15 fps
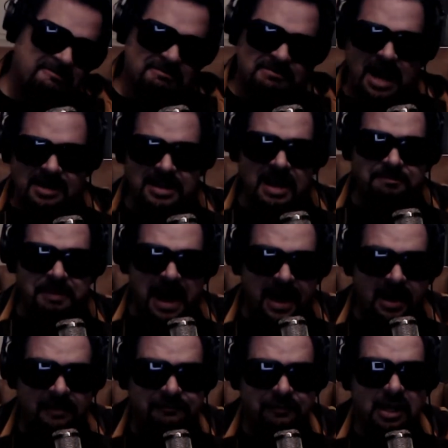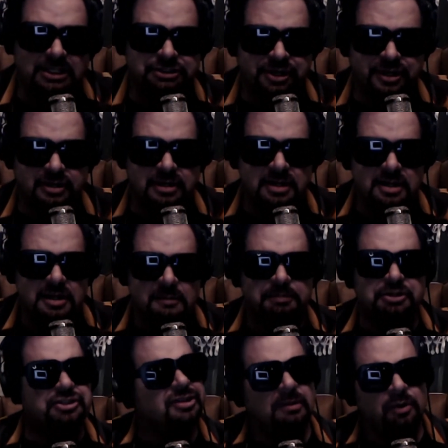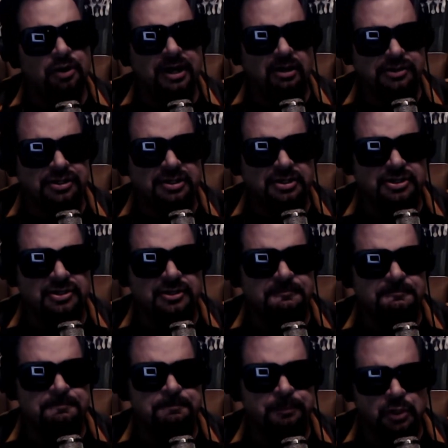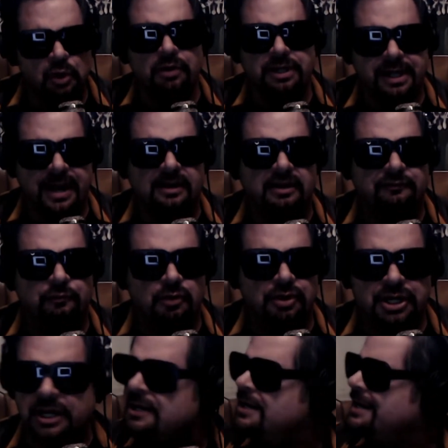not that bad. I flush it. But someone else's, go to California